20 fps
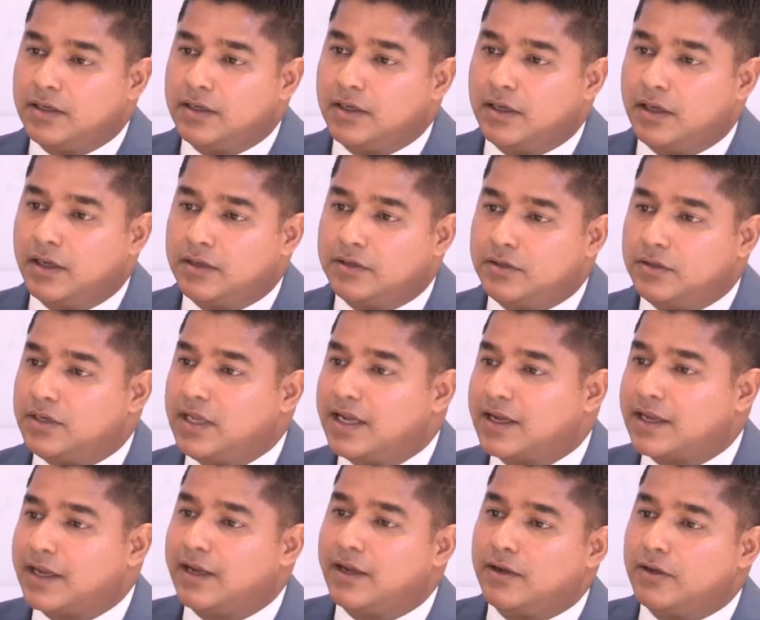to
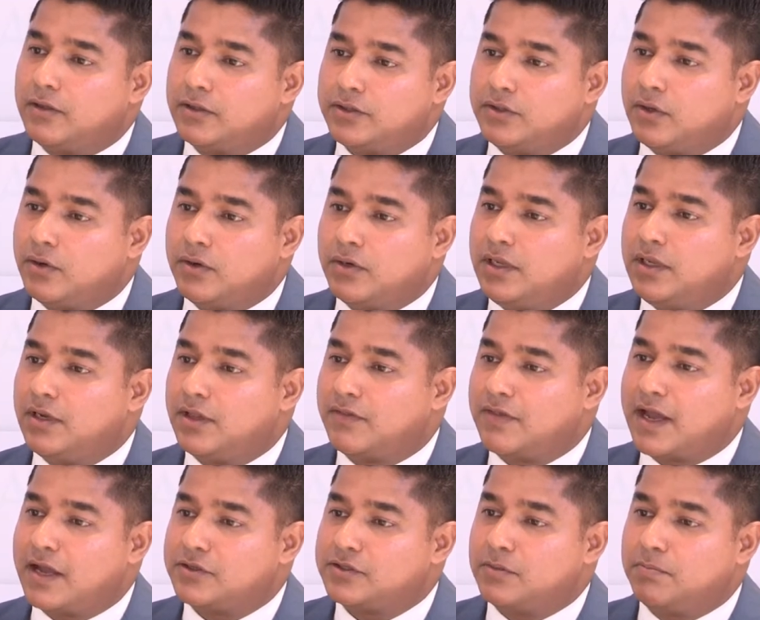take a hill, you don't need
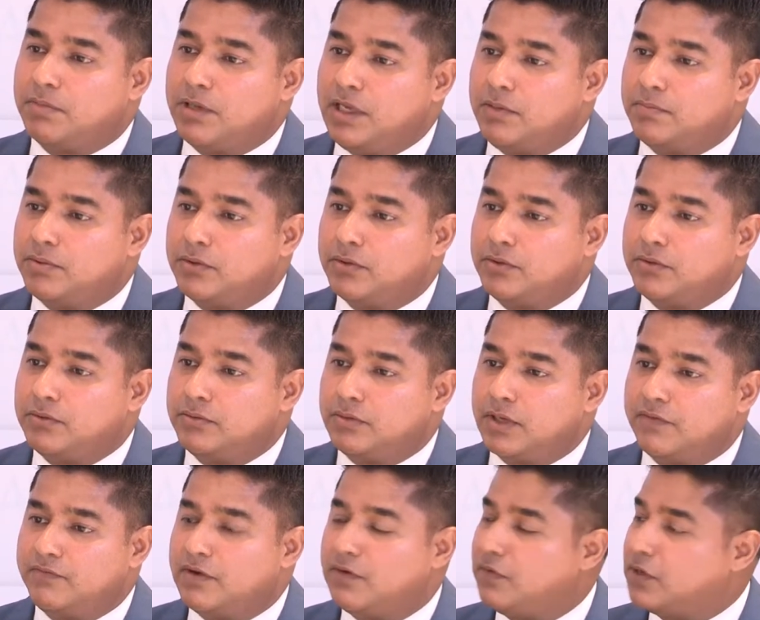1,000 people who
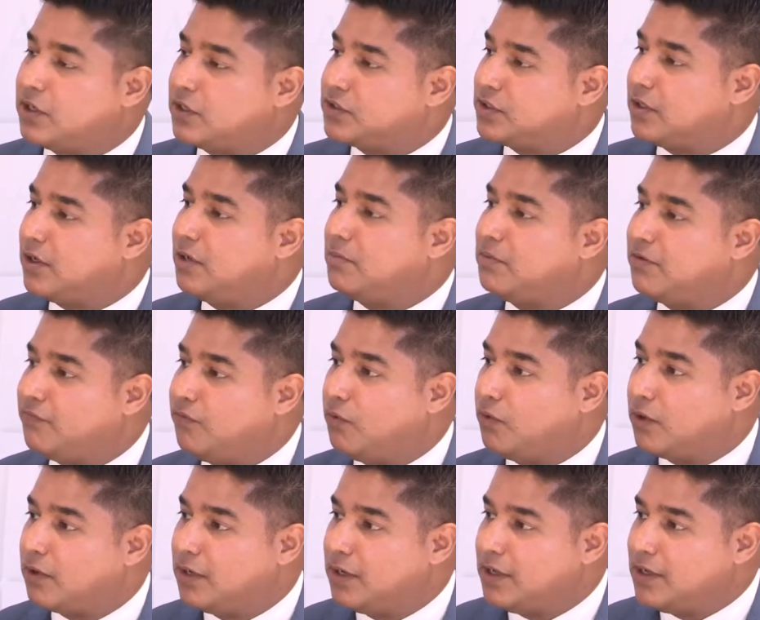have never touched a gun
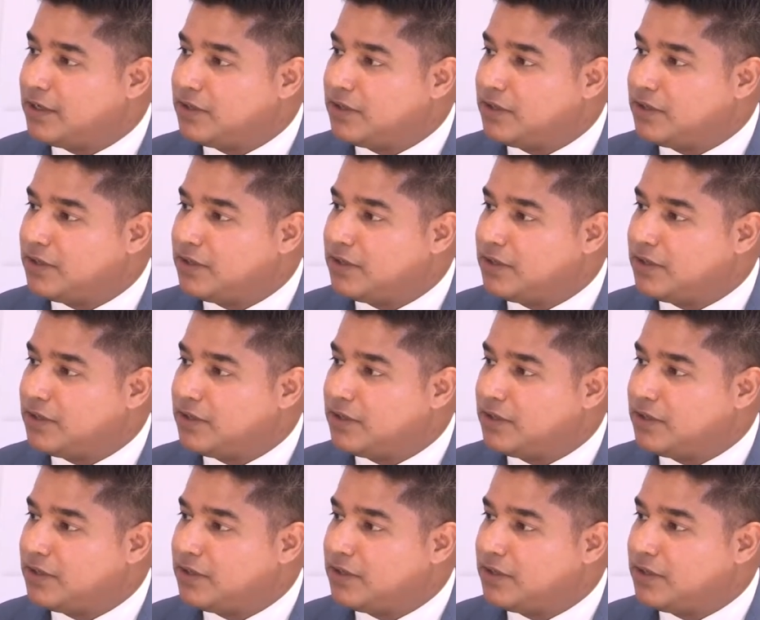before.